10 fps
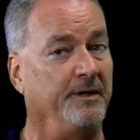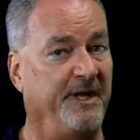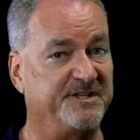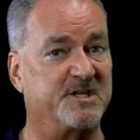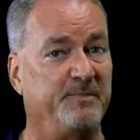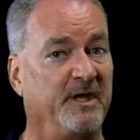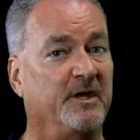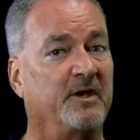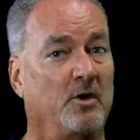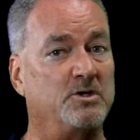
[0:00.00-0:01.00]
needs to be
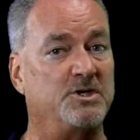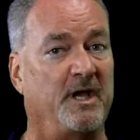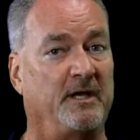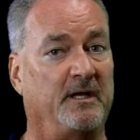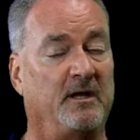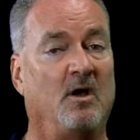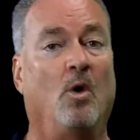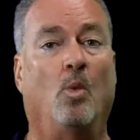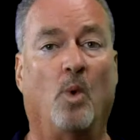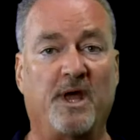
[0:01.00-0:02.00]
negotiated
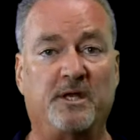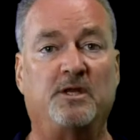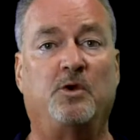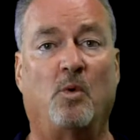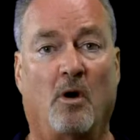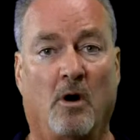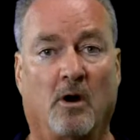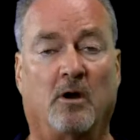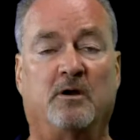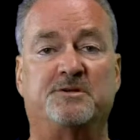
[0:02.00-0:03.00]
when you
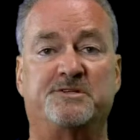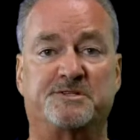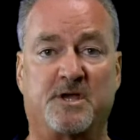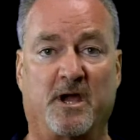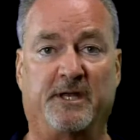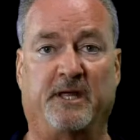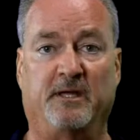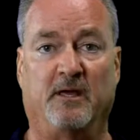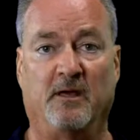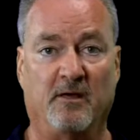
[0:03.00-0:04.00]
are
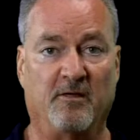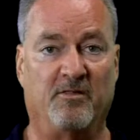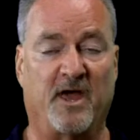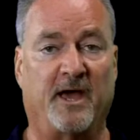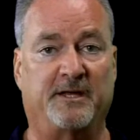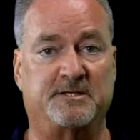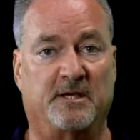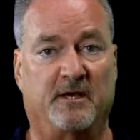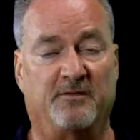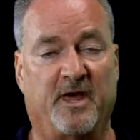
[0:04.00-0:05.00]
signing
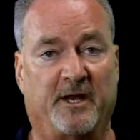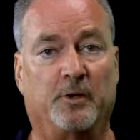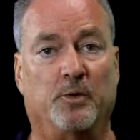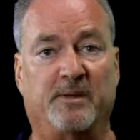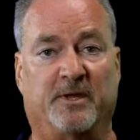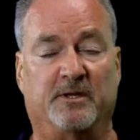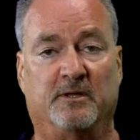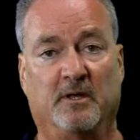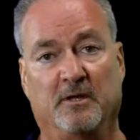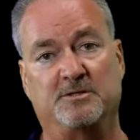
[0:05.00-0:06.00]
that agreement
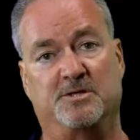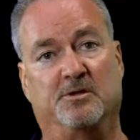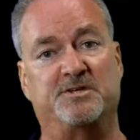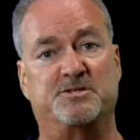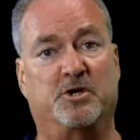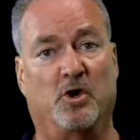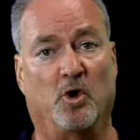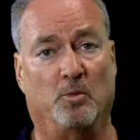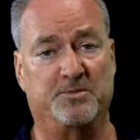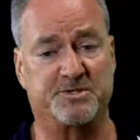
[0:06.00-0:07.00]
to list your home.